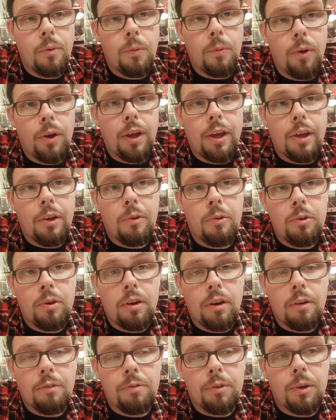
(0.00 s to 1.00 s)
We
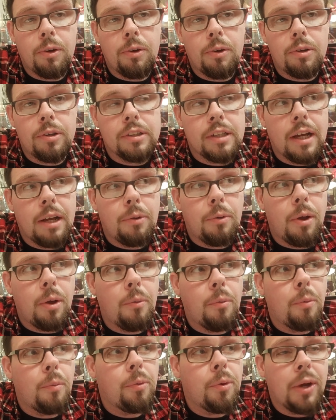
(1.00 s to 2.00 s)
ordered our food, and now
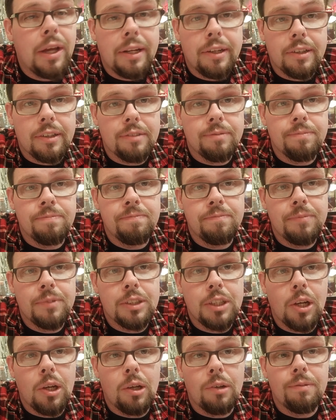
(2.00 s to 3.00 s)
we're waiting.
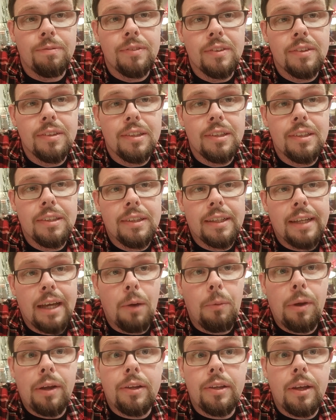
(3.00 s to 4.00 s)
So,
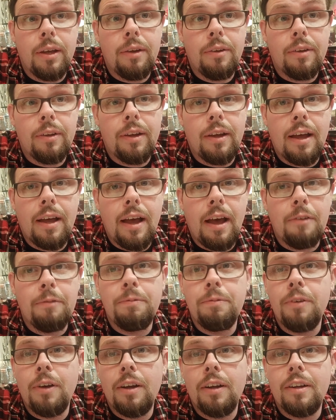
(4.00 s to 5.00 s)
can't wait to have
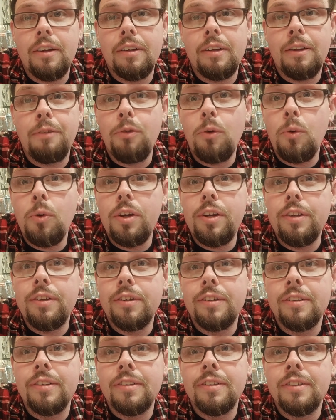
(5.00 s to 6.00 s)
the food.